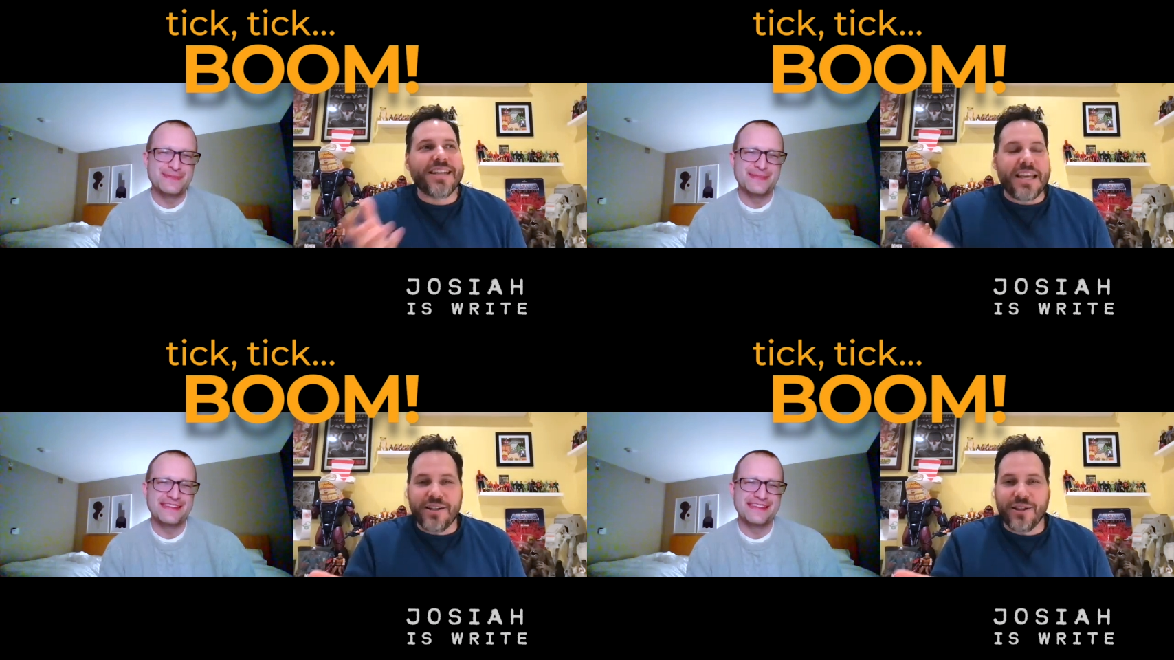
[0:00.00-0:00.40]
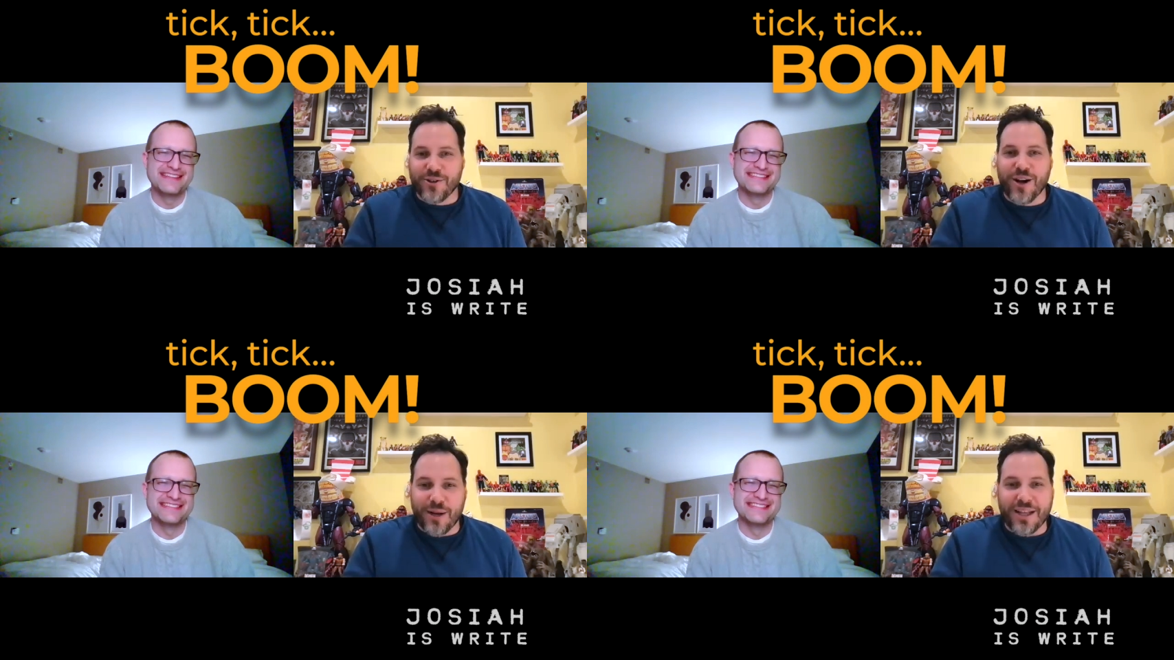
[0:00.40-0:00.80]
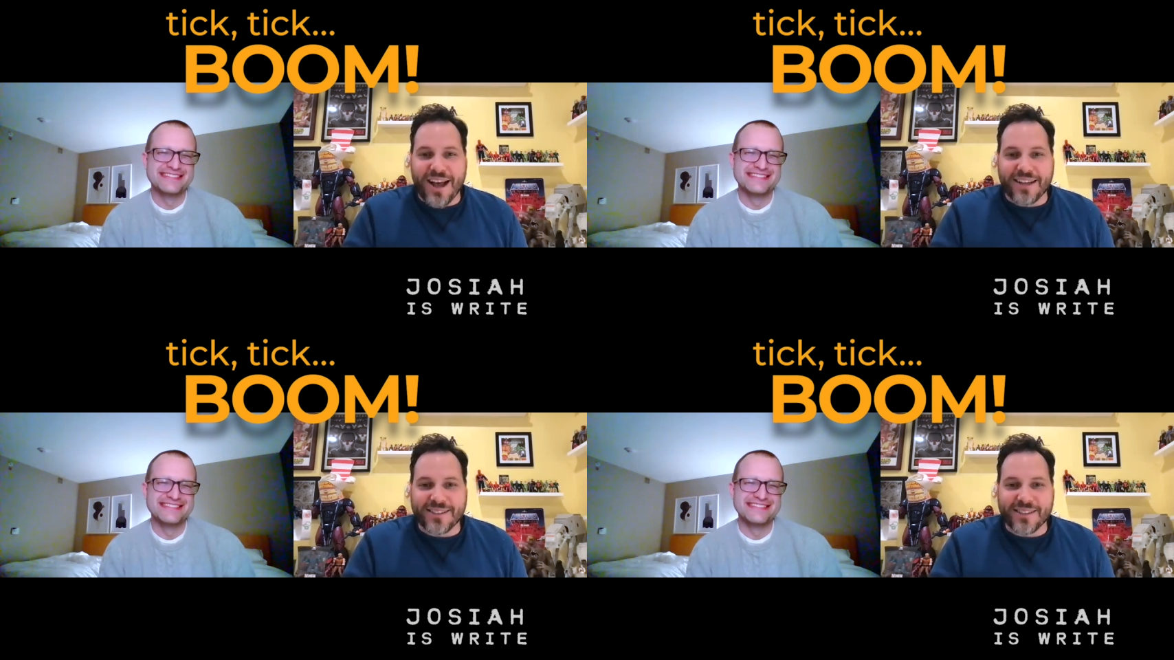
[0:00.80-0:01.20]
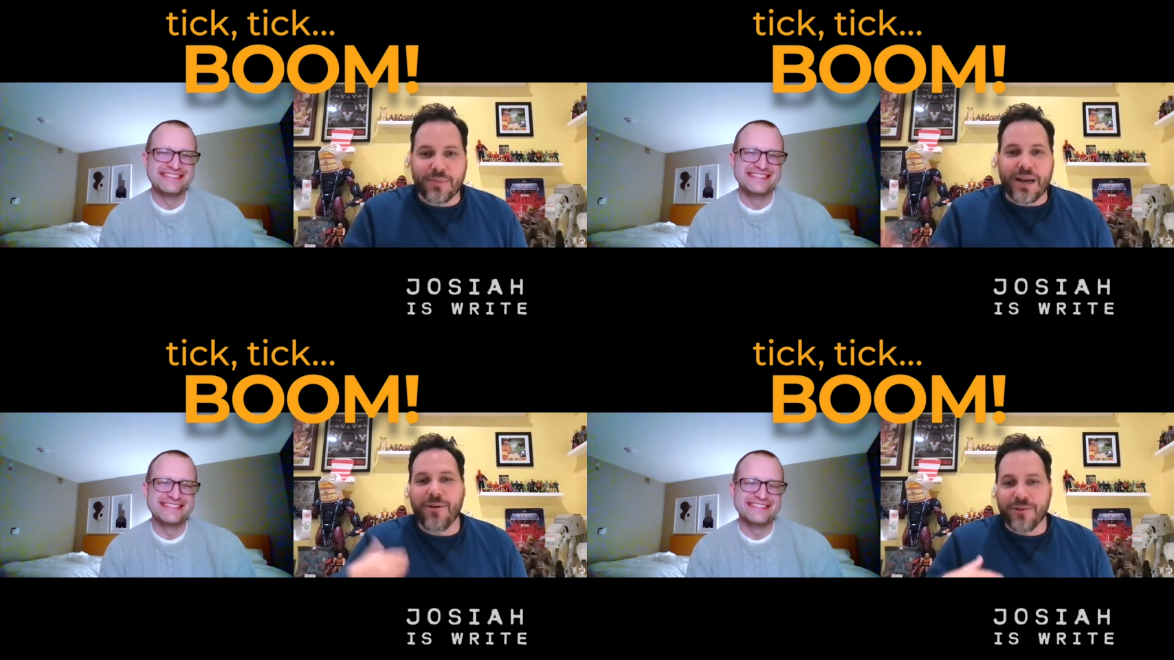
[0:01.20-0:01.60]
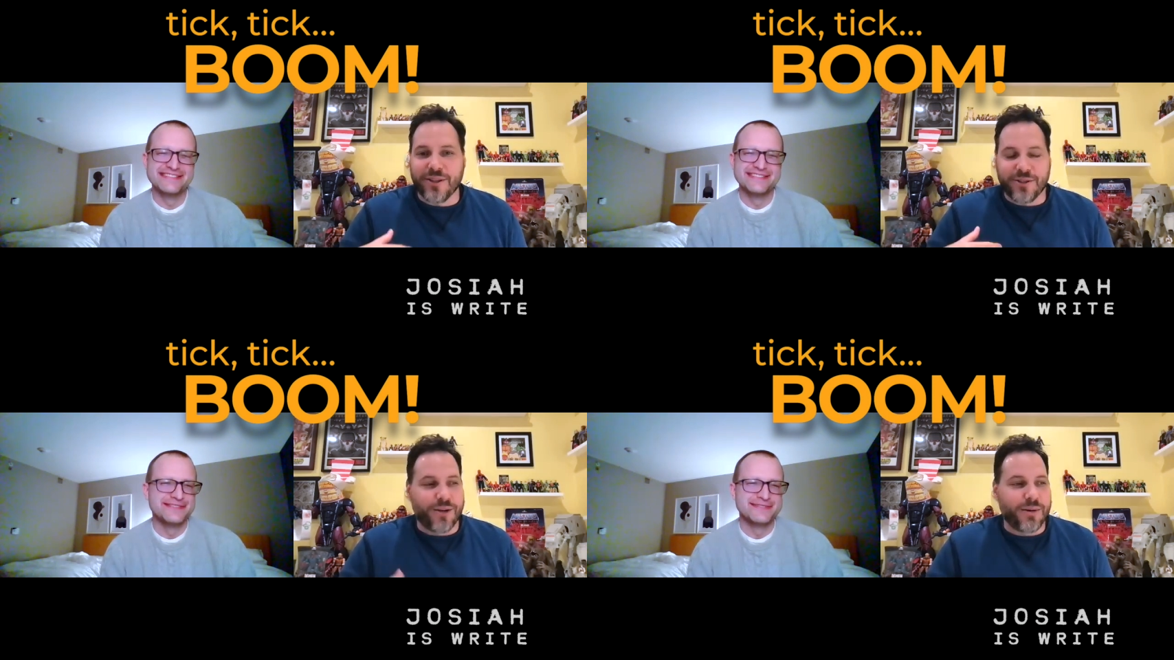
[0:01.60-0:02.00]
Speaker 1: in the drama classes, but I was in
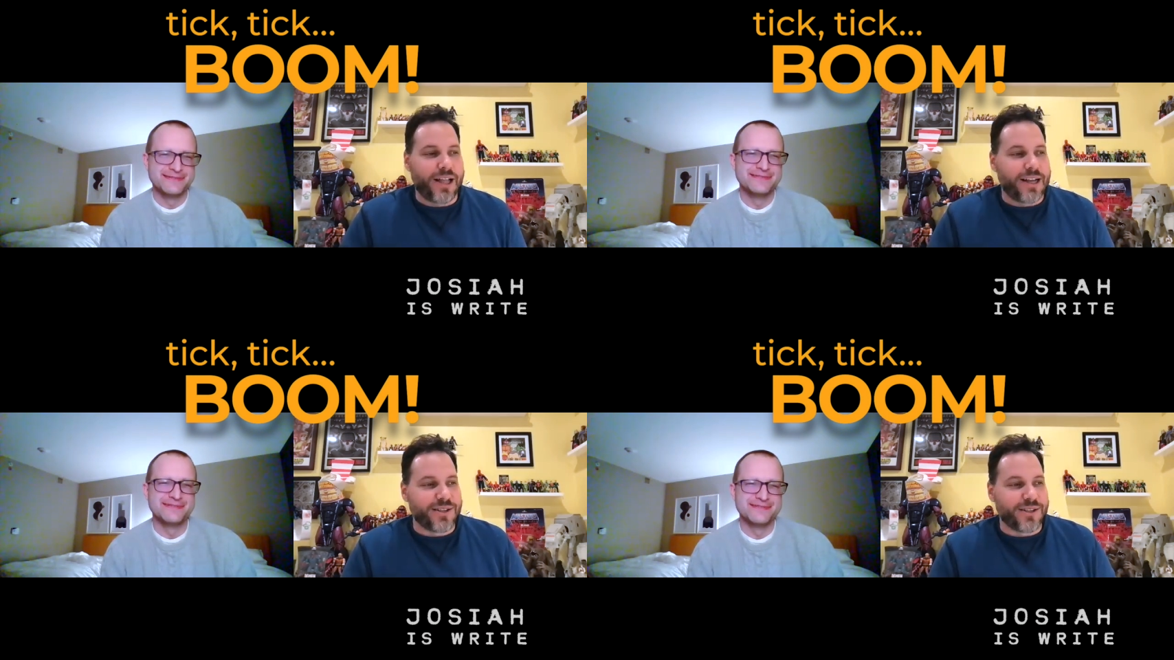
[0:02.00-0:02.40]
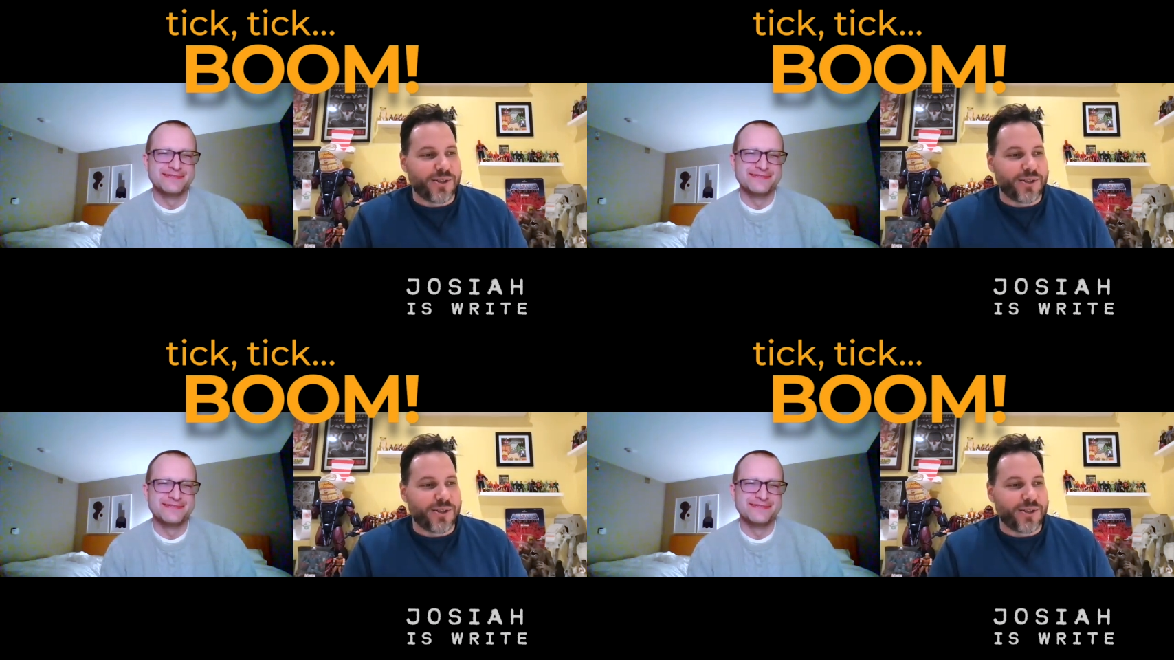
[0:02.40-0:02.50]
the drama classes.